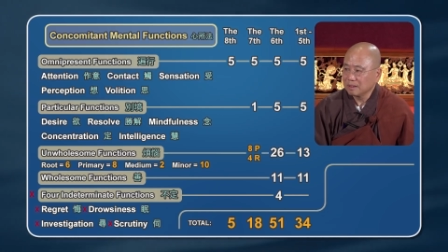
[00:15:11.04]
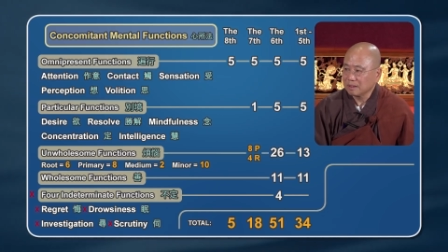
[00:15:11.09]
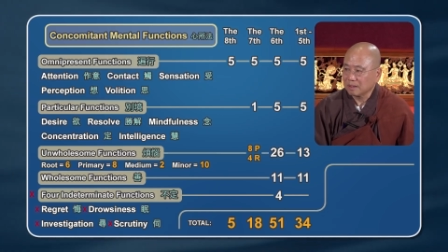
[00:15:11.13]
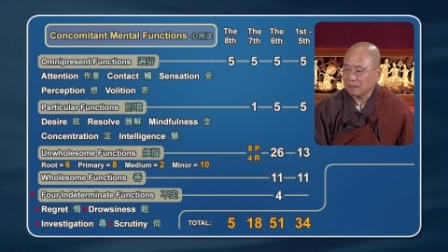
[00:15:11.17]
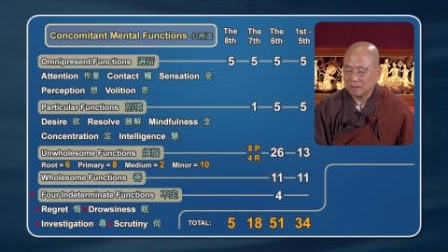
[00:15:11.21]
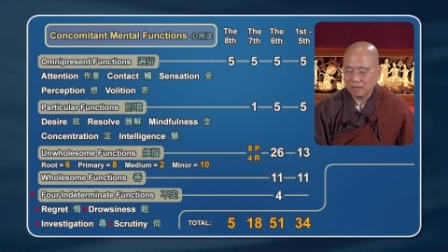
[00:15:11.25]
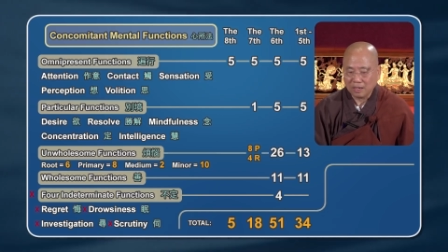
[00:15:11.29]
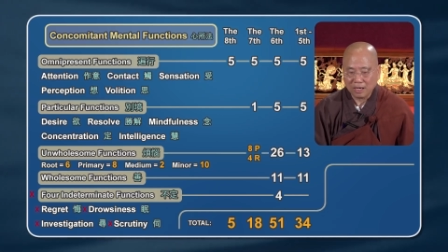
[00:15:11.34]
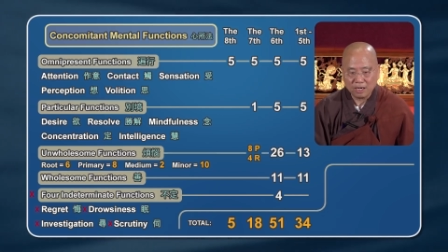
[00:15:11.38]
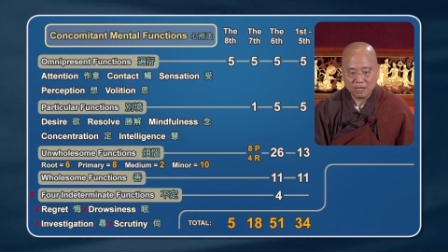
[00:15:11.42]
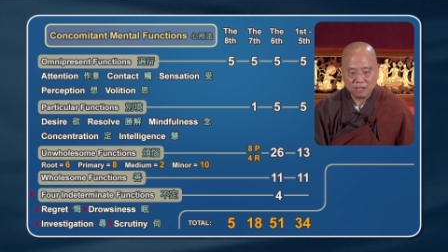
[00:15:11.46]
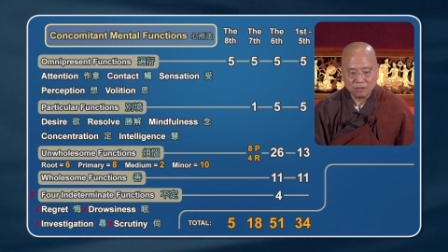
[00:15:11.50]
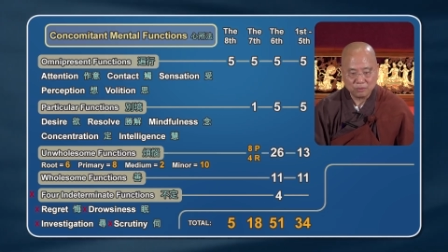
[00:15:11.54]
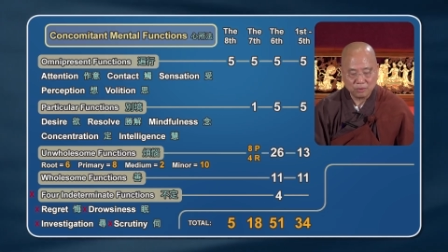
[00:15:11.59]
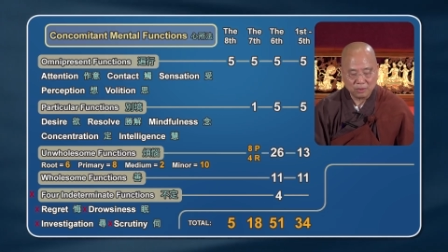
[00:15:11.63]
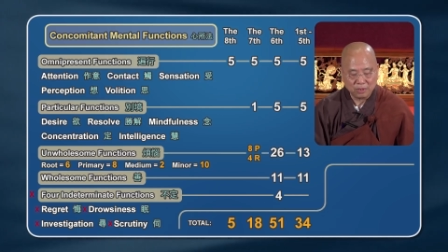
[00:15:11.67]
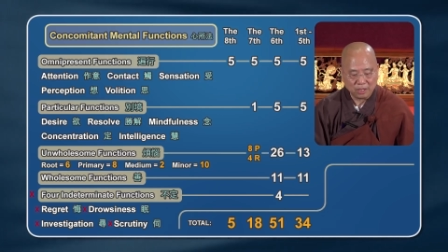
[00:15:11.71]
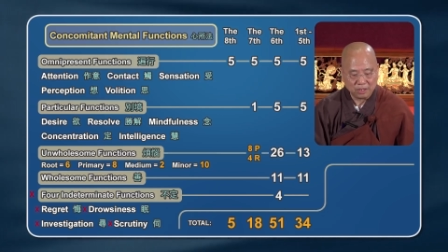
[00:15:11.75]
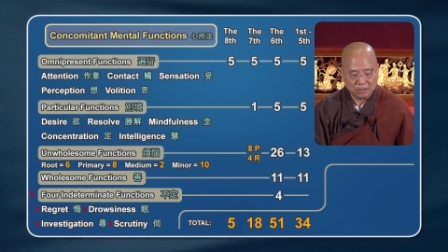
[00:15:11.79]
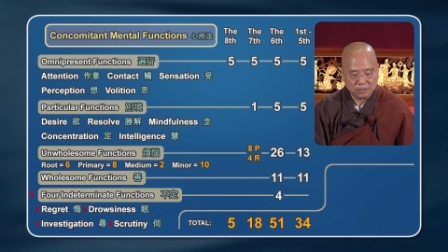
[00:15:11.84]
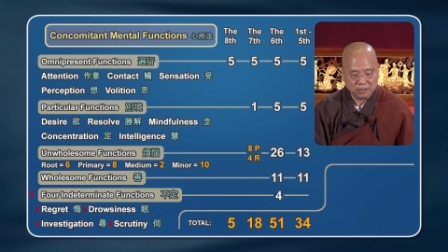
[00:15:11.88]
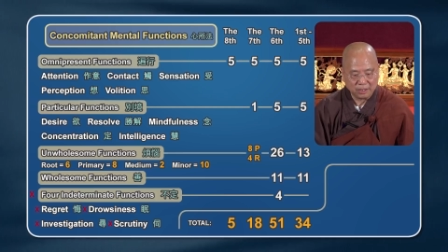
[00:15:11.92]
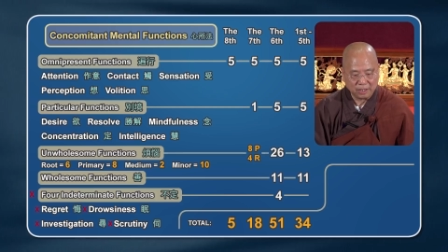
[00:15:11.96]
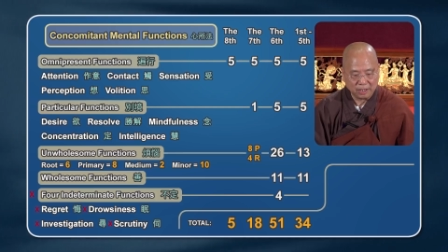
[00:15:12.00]
The teller would
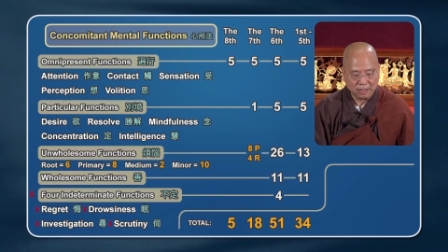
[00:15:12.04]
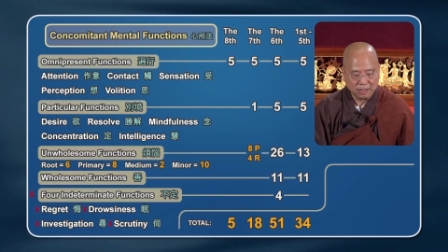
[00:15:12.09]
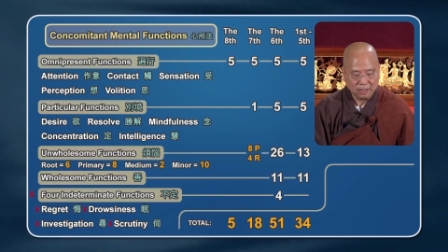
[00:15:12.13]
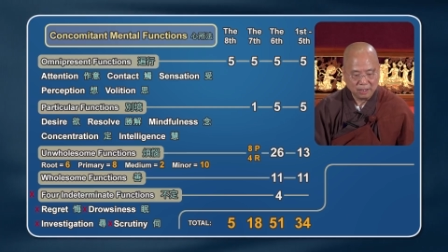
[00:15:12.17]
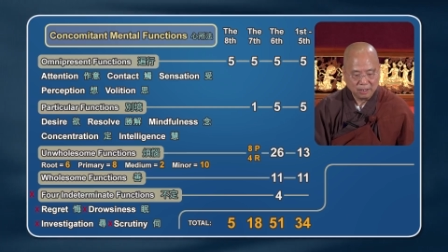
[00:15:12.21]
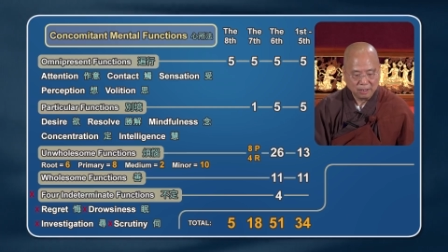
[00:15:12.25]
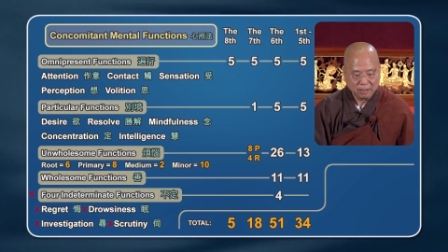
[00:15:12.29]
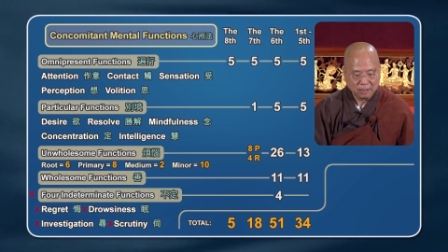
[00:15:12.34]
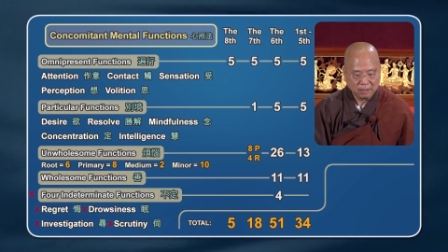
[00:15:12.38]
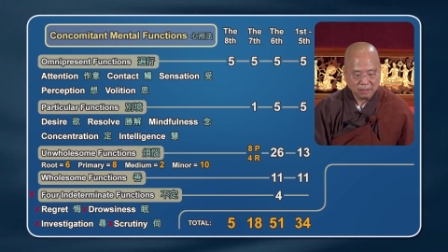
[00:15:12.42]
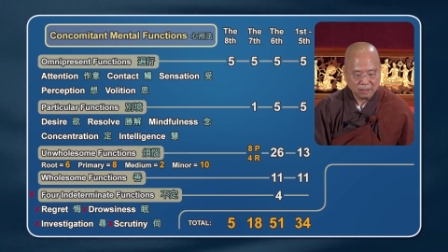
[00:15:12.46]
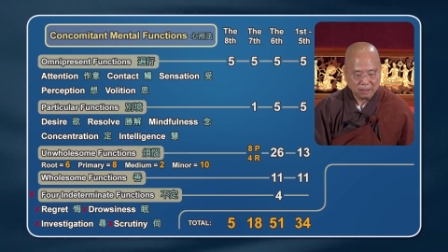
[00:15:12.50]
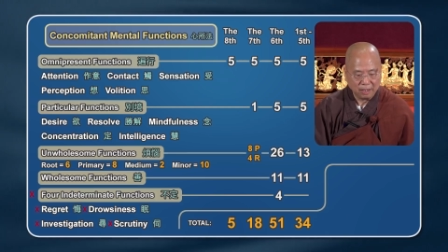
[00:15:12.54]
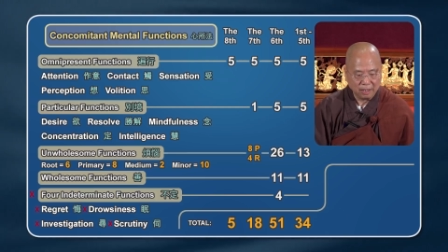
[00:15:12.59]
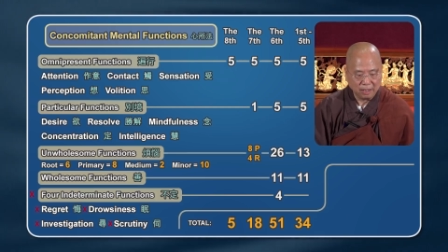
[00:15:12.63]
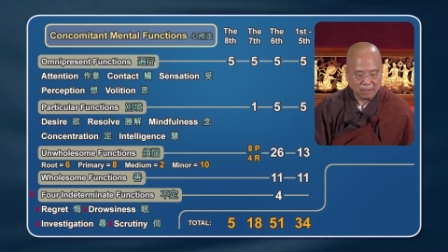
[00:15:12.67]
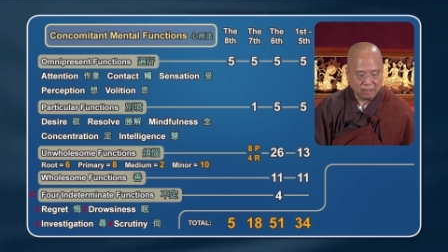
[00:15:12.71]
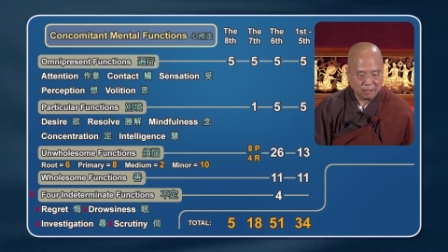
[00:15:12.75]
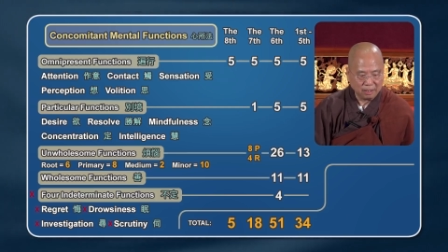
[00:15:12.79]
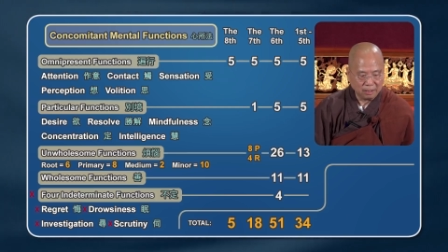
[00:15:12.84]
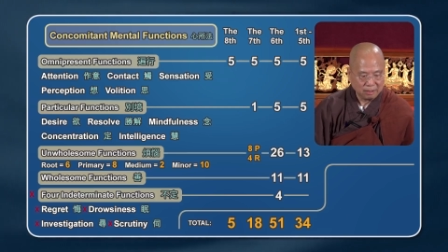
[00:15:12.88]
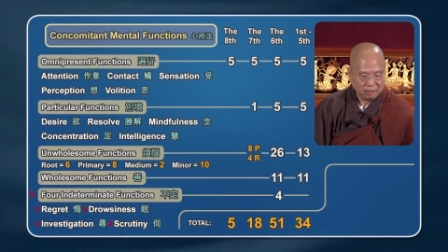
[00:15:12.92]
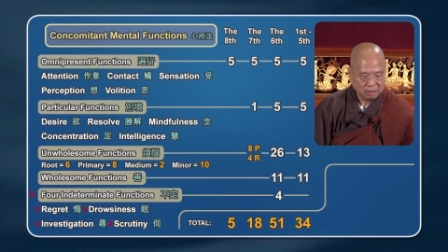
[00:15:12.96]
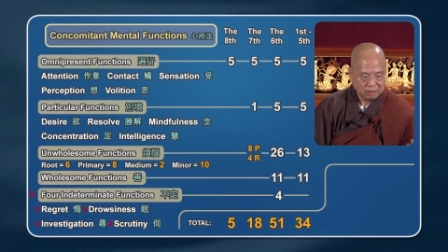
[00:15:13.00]
not say,
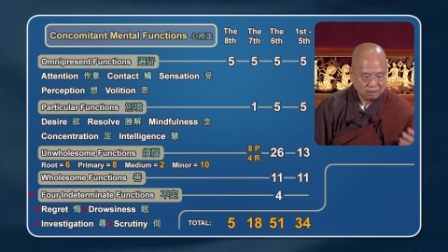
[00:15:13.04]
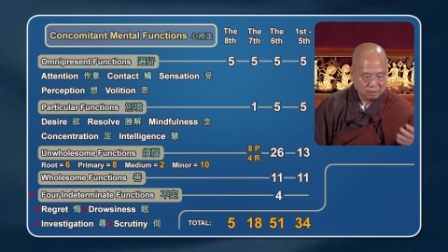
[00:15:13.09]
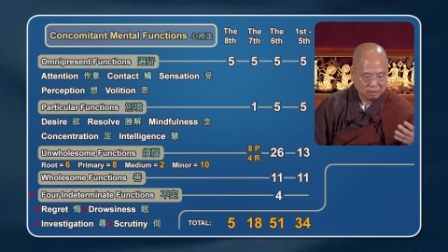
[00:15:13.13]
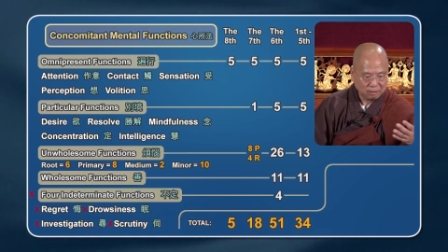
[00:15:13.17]
hey,